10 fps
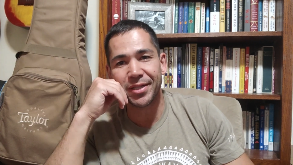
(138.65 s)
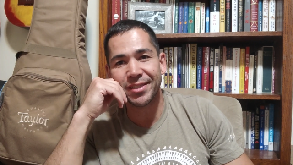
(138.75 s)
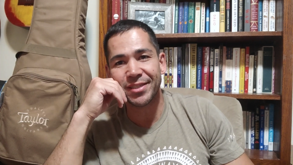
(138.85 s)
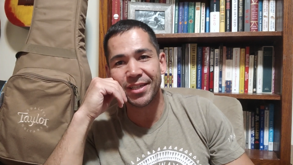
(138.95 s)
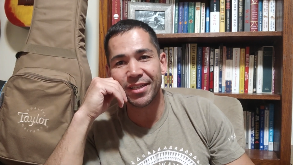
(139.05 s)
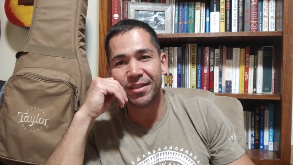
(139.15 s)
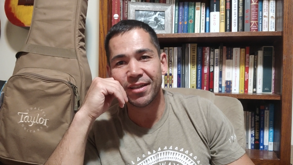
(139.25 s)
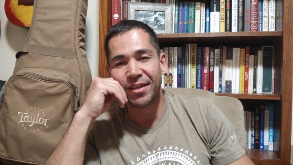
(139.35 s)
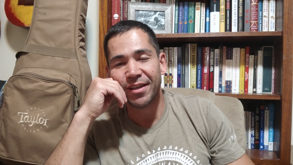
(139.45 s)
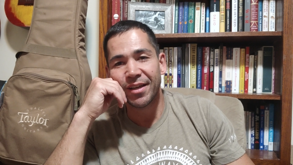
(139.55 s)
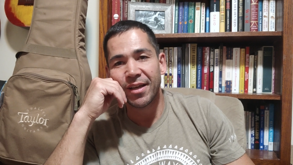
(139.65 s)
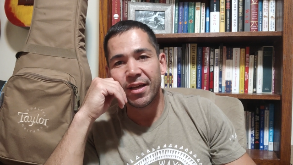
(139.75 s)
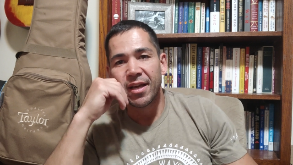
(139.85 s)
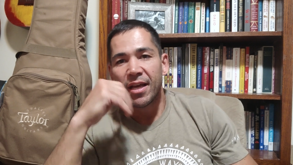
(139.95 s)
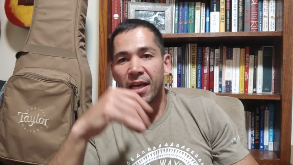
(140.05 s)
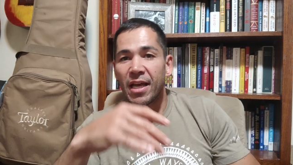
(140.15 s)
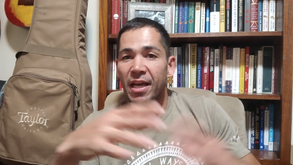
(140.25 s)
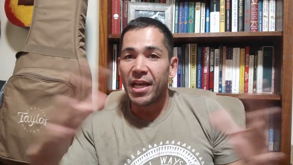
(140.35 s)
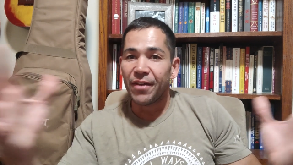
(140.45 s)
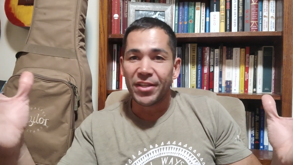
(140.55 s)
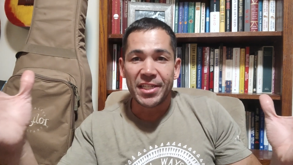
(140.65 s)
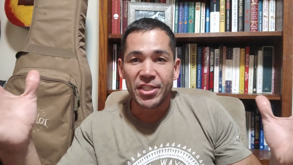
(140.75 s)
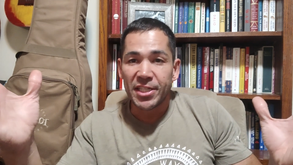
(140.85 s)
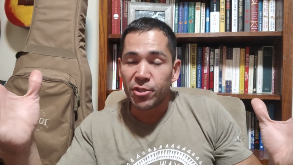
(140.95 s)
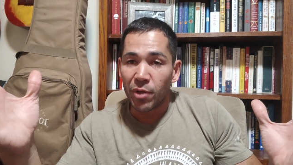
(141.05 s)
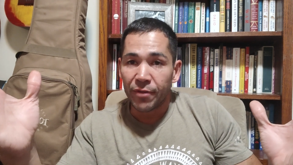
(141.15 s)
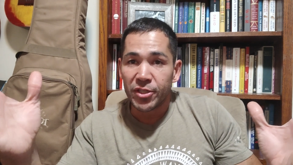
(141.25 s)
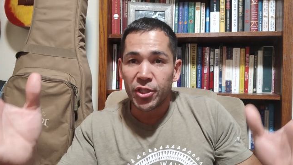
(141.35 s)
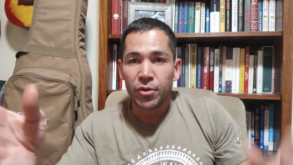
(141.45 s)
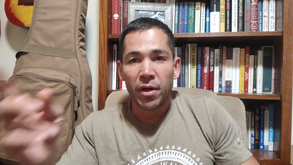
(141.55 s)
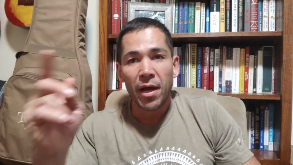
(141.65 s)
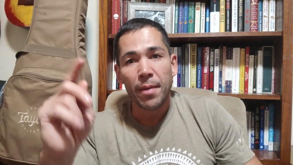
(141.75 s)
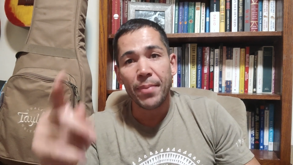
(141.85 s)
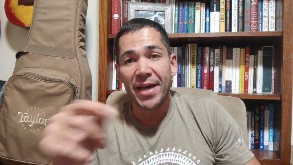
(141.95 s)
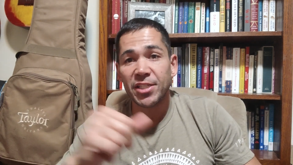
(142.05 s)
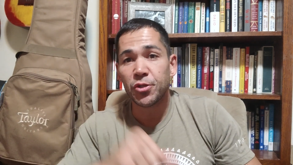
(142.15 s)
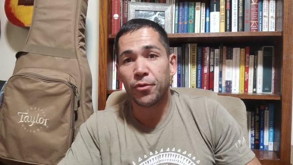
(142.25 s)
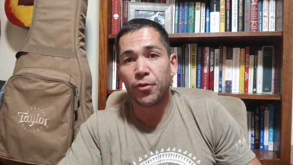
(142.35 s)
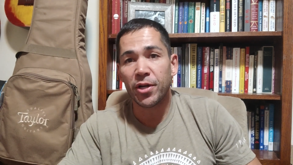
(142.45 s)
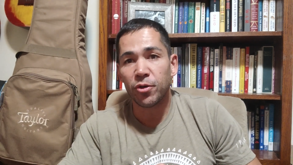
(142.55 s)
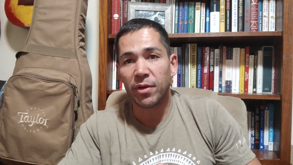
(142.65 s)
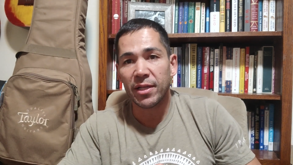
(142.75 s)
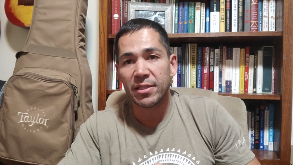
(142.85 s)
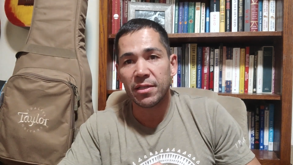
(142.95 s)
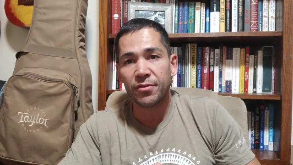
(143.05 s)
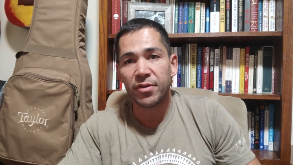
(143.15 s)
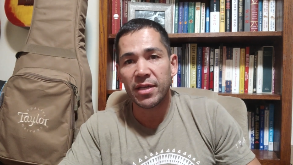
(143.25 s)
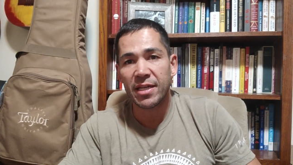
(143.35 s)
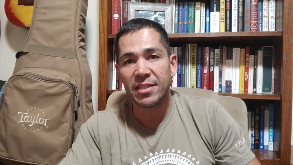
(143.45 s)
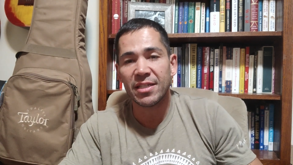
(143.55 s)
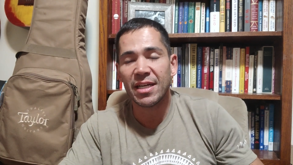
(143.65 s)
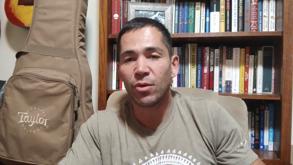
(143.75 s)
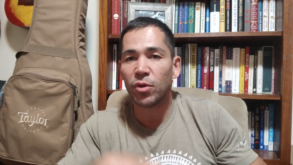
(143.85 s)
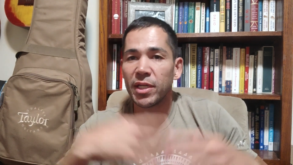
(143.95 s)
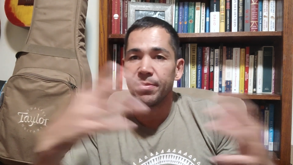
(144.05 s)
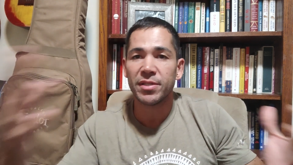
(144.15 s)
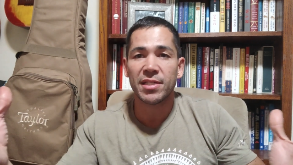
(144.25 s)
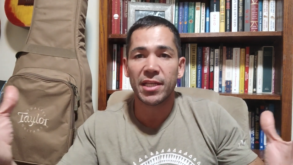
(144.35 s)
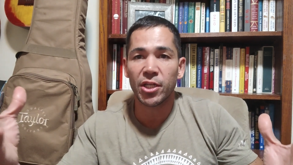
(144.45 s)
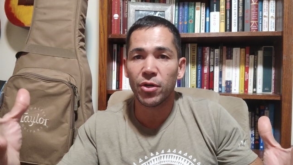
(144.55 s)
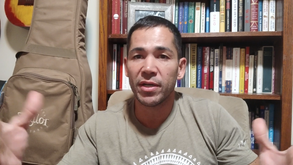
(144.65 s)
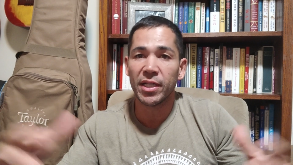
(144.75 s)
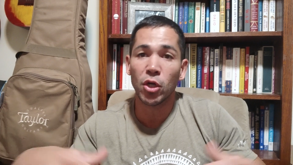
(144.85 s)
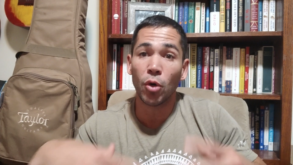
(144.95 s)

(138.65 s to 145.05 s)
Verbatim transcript: But uh, if the teaching is relevant to you, pass it to a friend or relative, and uh, we'll keep this thing going.